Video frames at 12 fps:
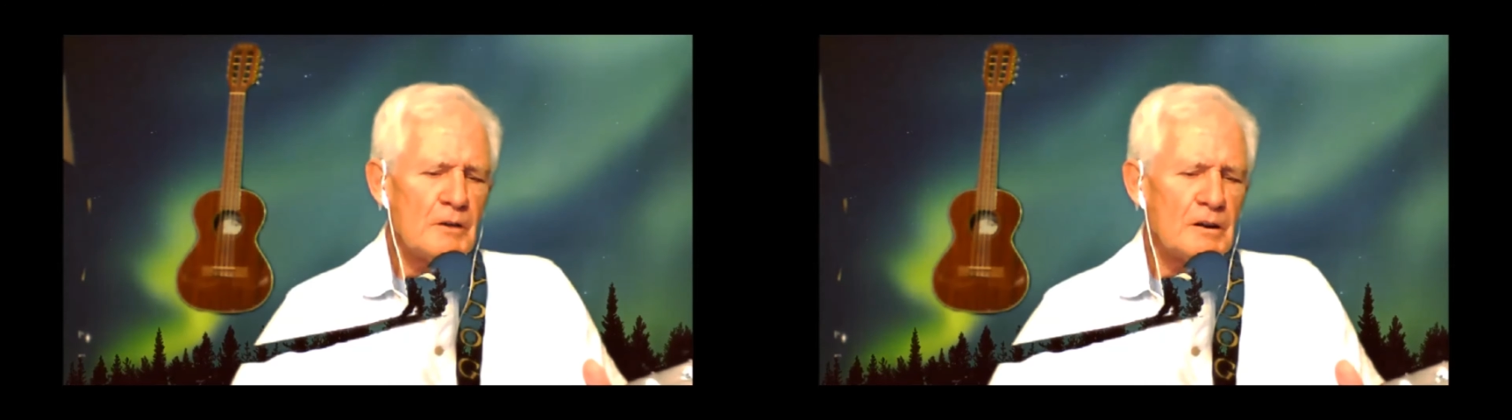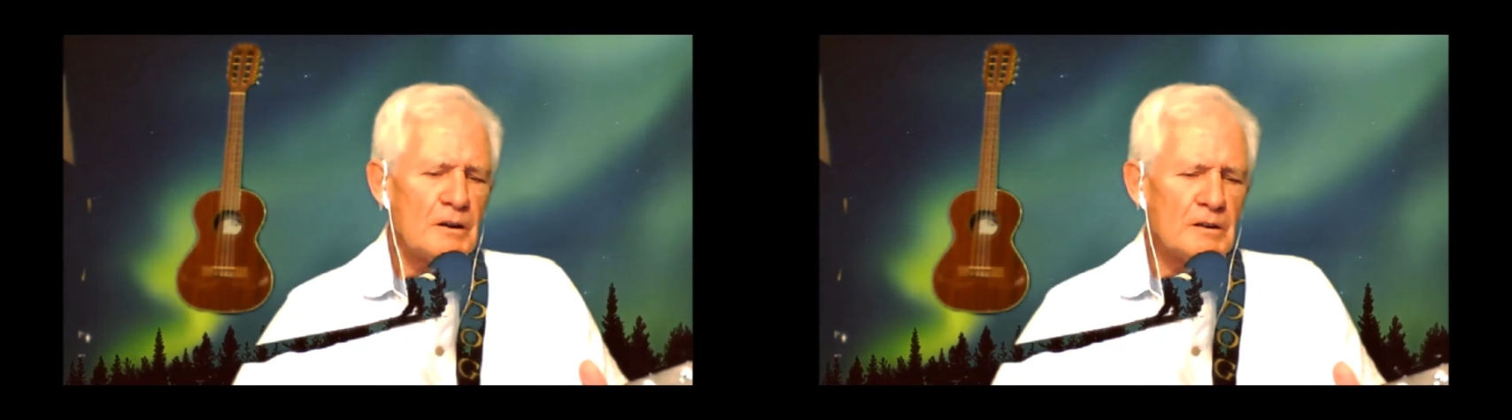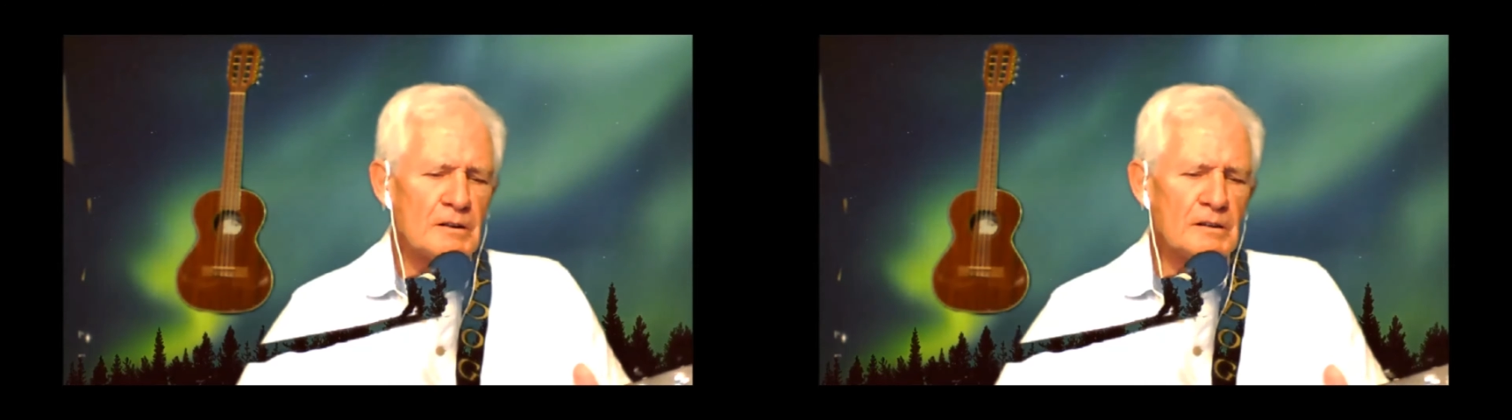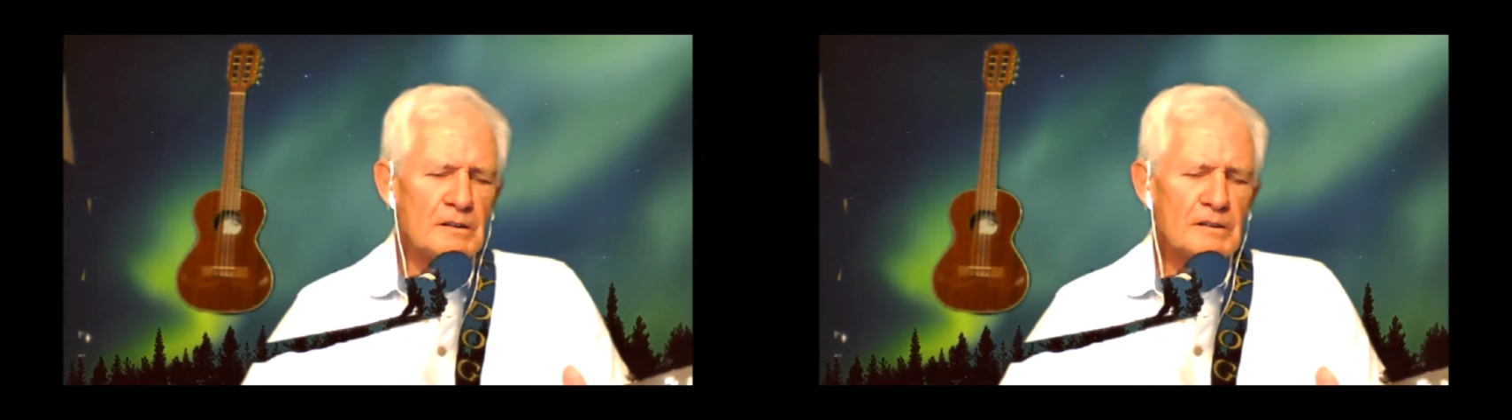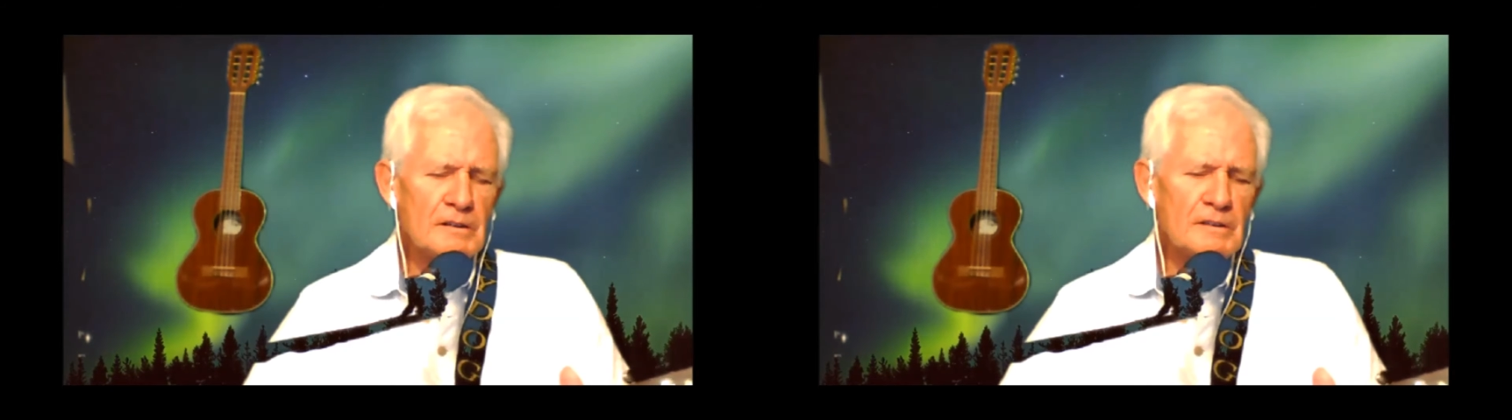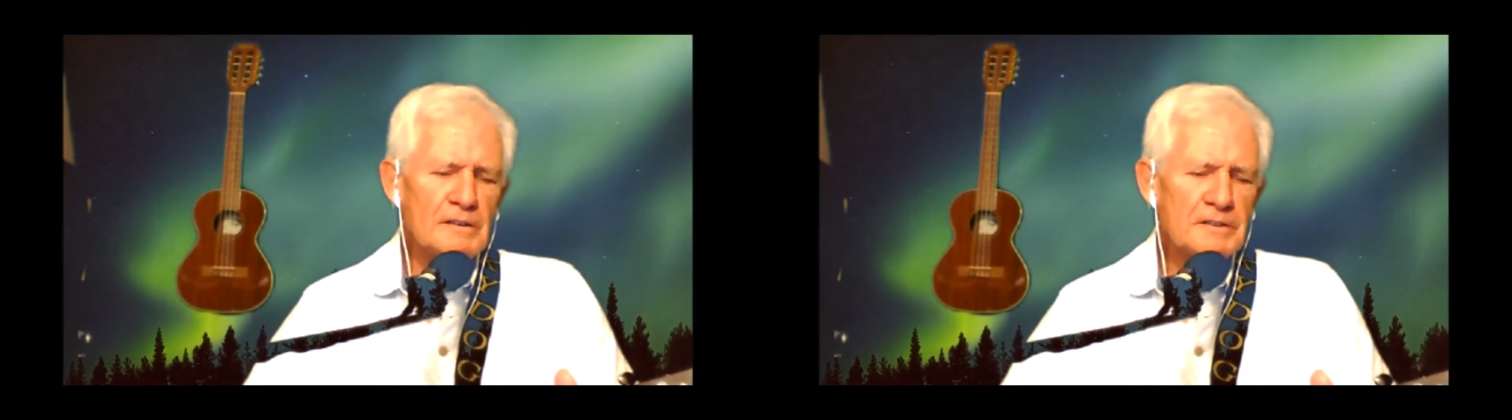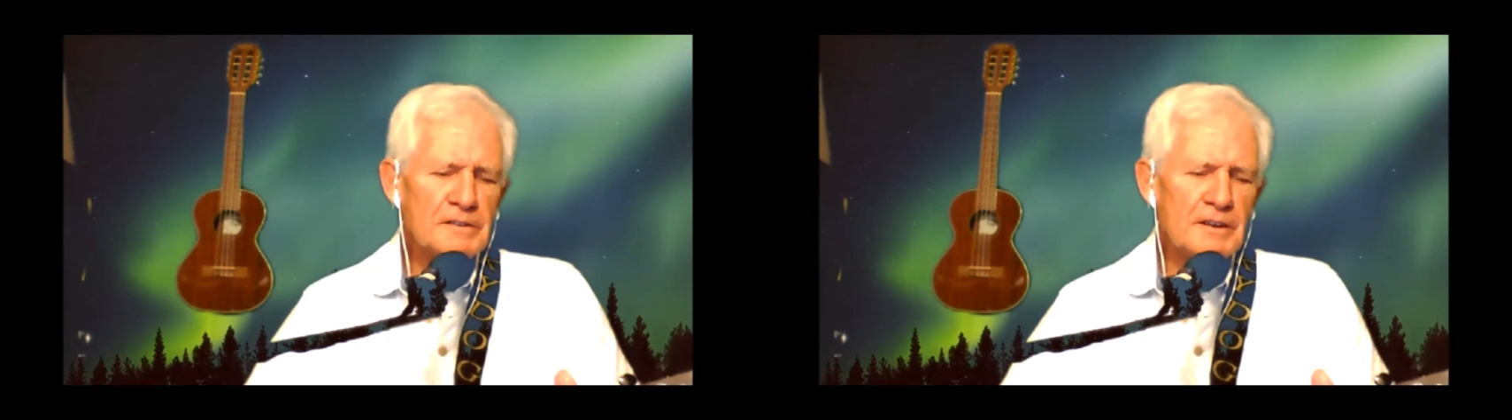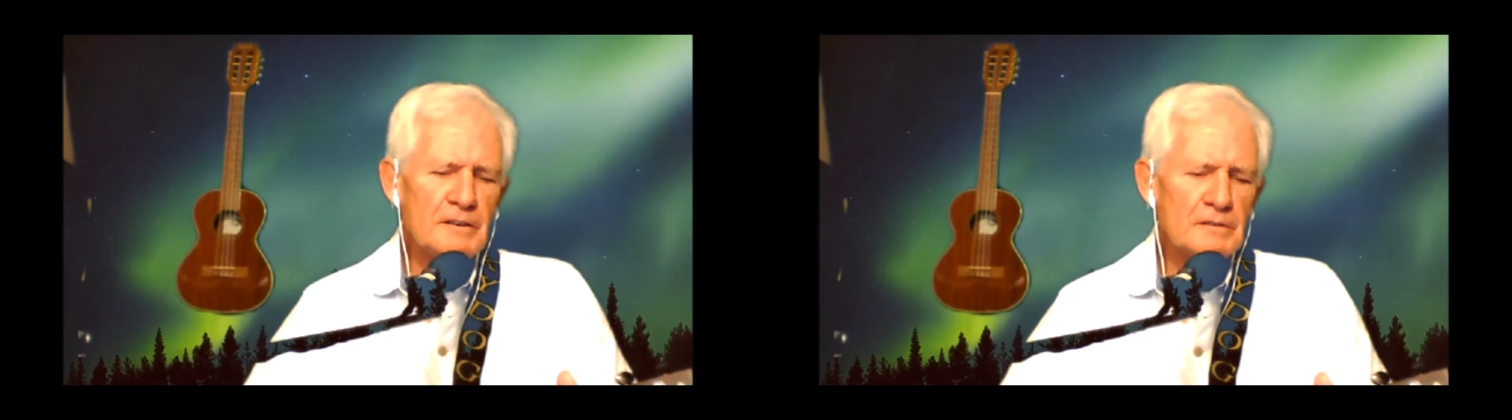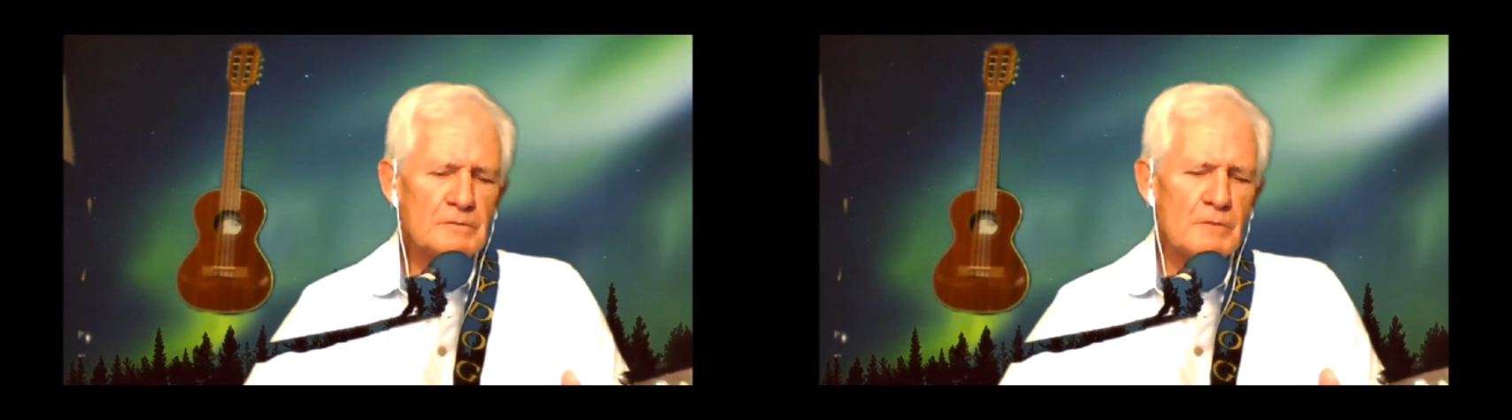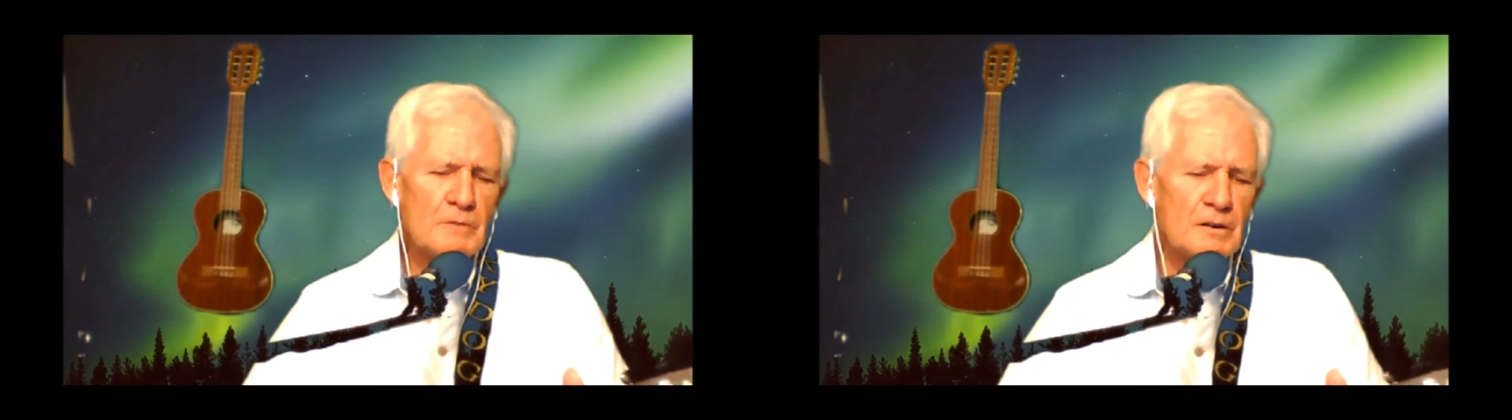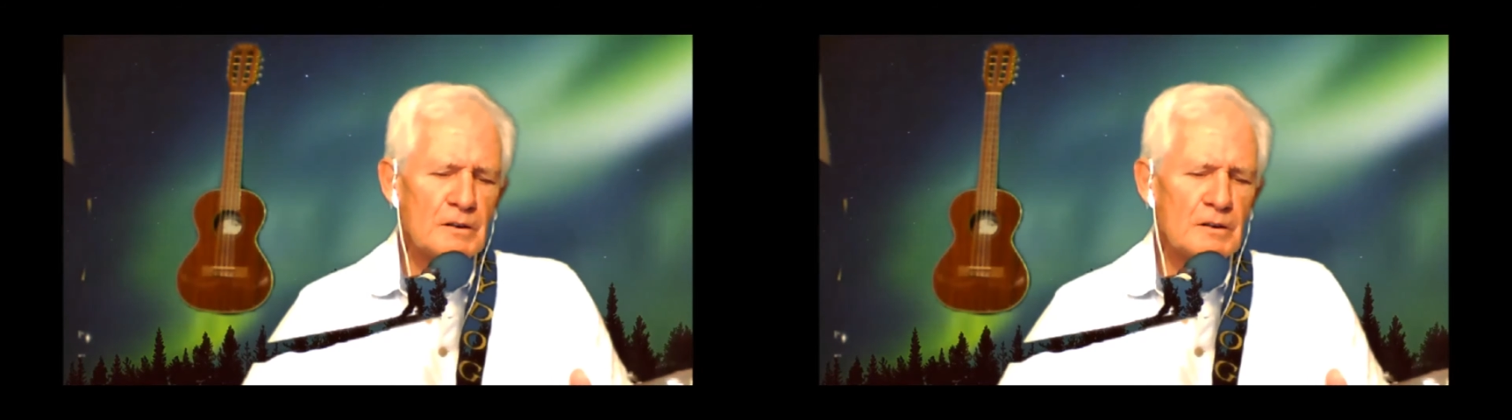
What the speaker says: walked on